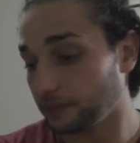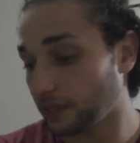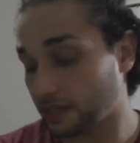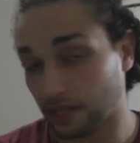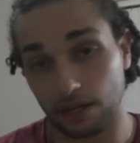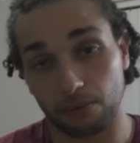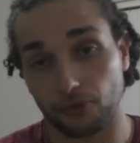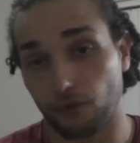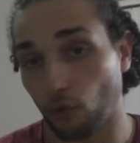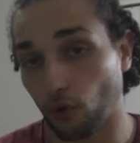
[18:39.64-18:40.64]
said it
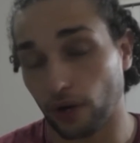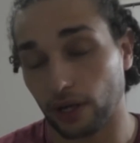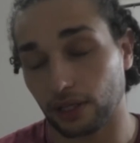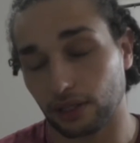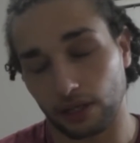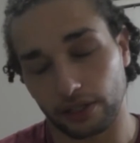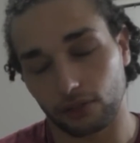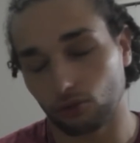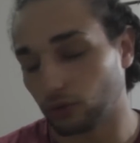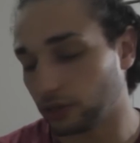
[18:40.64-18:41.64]
before and I
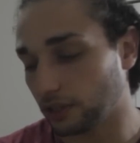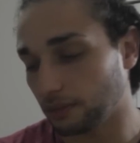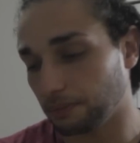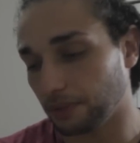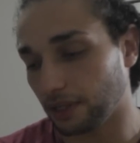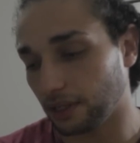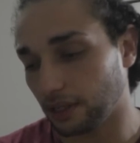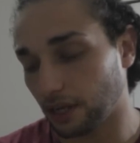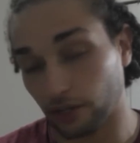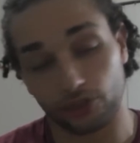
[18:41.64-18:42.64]
ignored it,
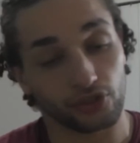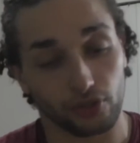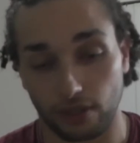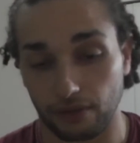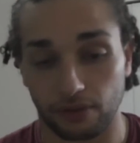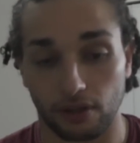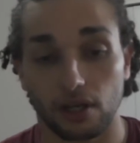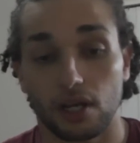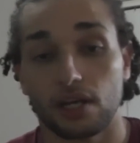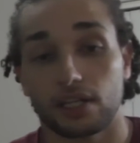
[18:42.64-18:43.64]
but I should have
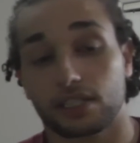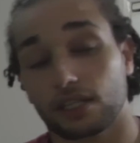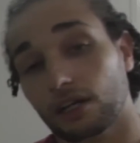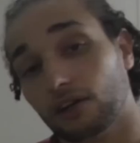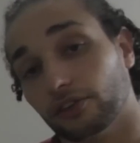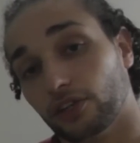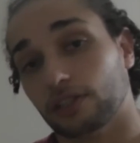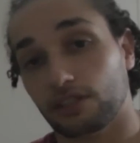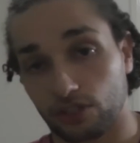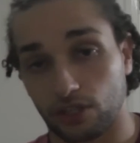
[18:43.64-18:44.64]
not. He said that Conor
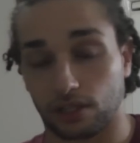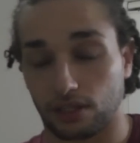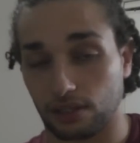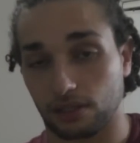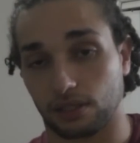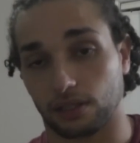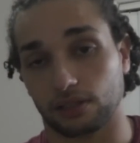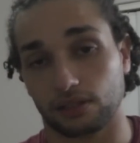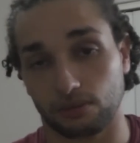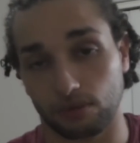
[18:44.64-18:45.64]
has a chicken
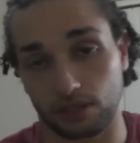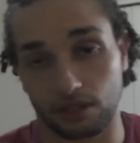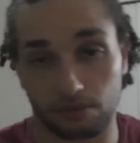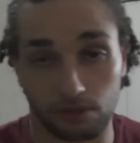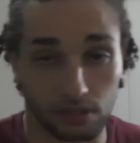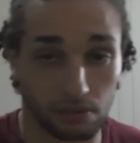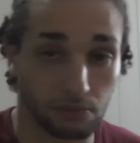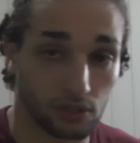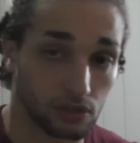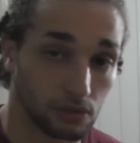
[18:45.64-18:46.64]
instinct when it comes to
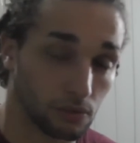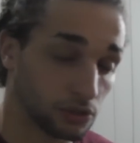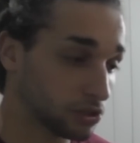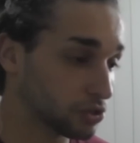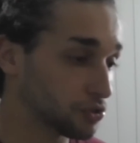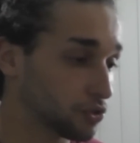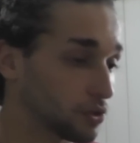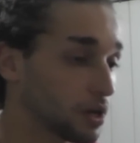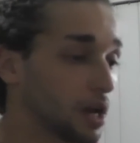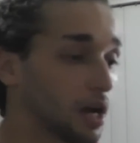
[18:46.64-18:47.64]
submission, which is
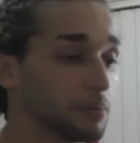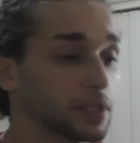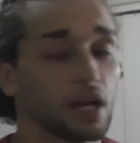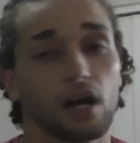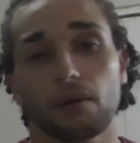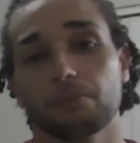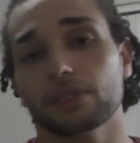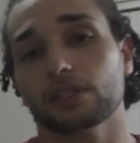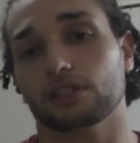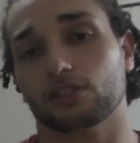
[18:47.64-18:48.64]
true. I mean, I've
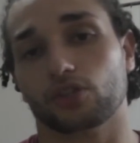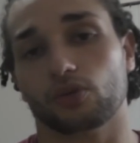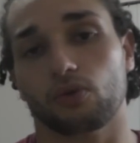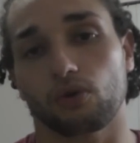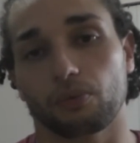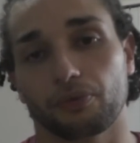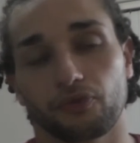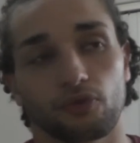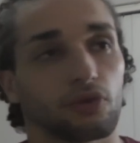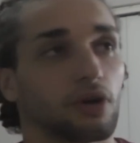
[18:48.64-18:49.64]
been in the chokehold
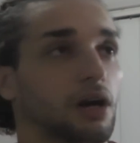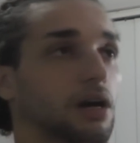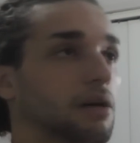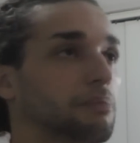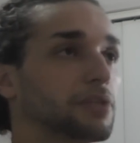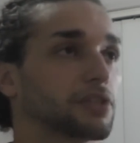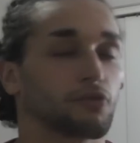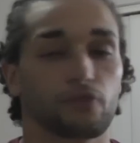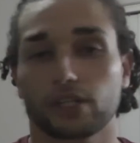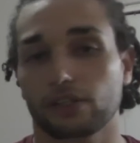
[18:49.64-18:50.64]
before, I've been in
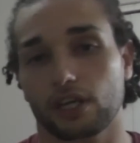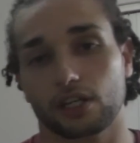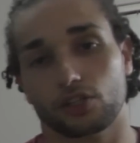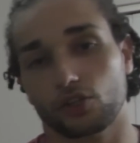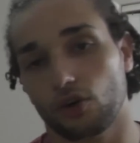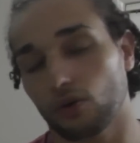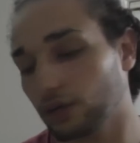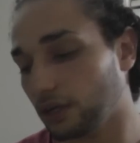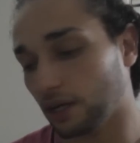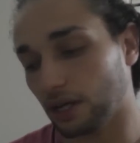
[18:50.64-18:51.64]
a rear naked
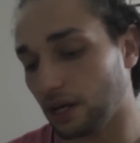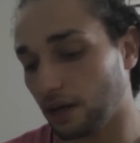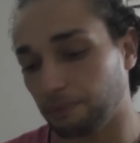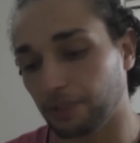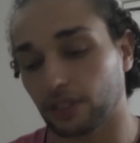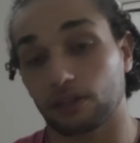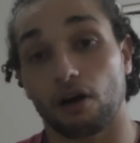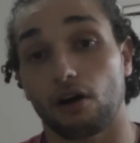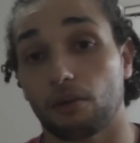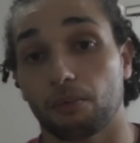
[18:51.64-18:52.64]
choke, I've been on
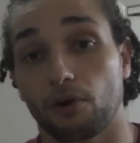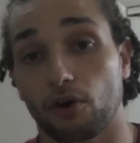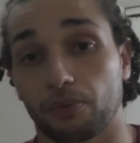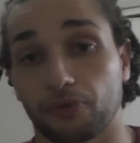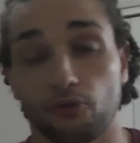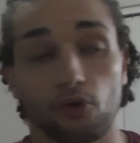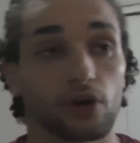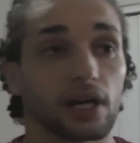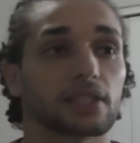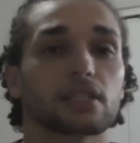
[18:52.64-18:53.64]
an arm bar
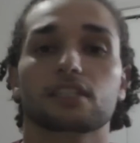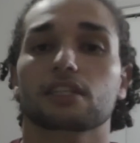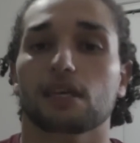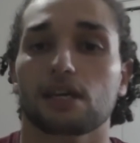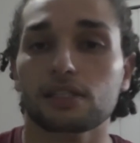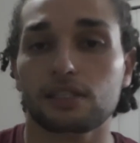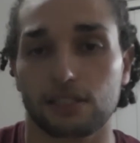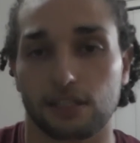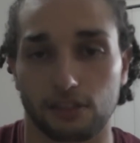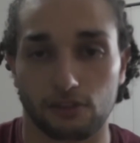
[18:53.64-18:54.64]
before, and it's an
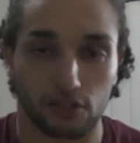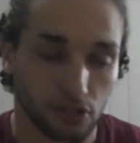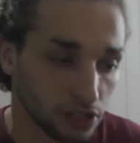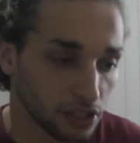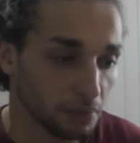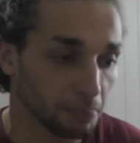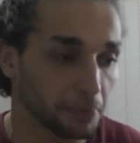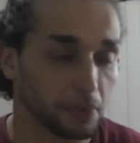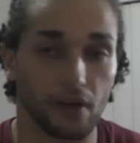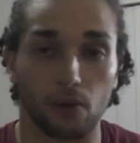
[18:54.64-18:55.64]
instinct. There's just some
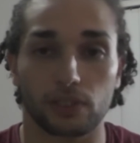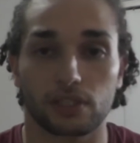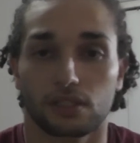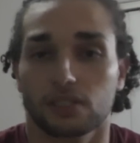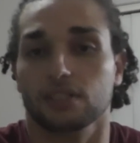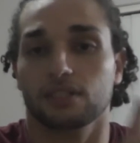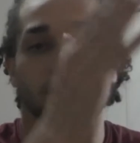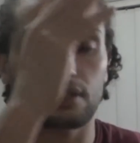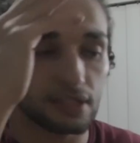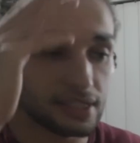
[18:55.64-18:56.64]
people that would
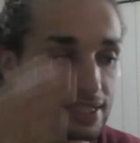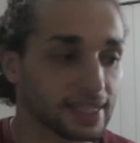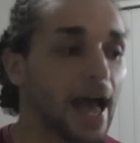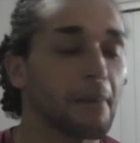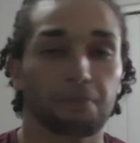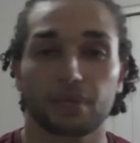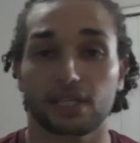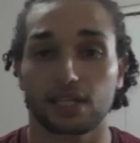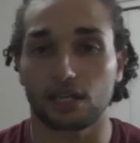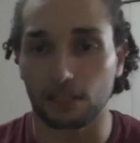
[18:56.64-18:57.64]
tap
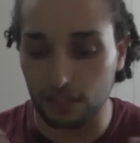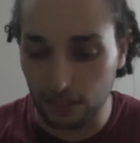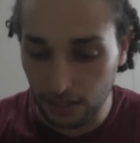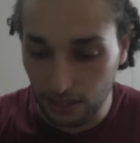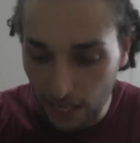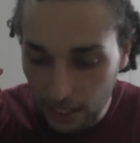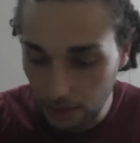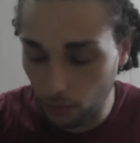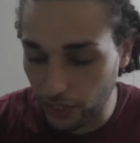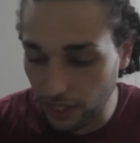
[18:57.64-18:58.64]

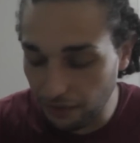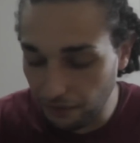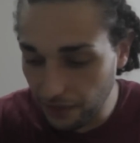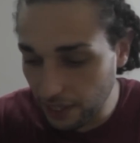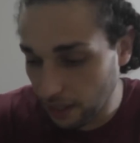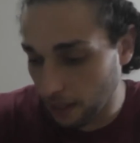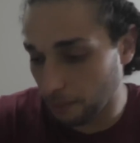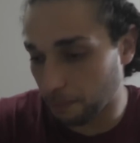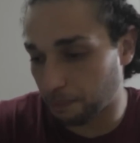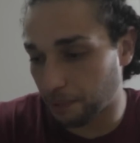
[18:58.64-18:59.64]
when they feel
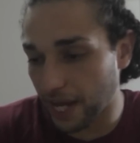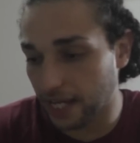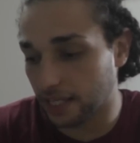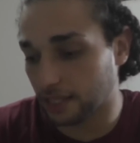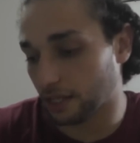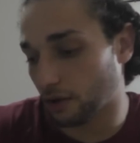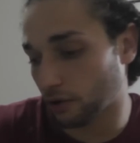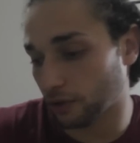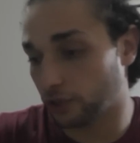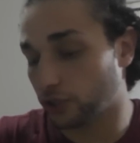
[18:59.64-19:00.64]
pain
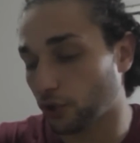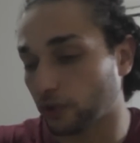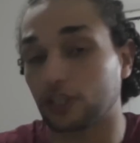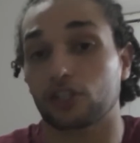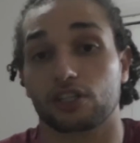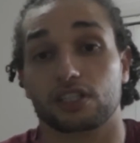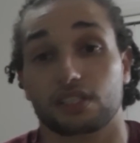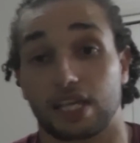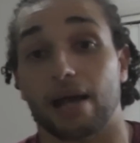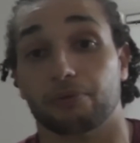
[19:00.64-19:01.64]
going on the joint, they
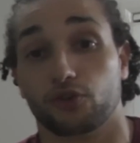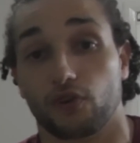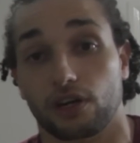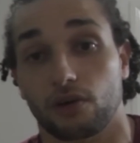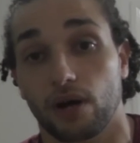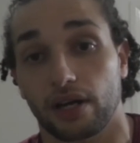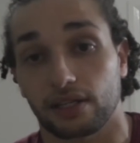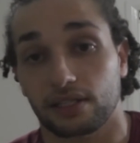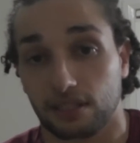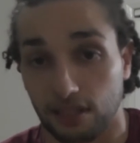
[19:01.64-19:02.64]
just tap straight away. It's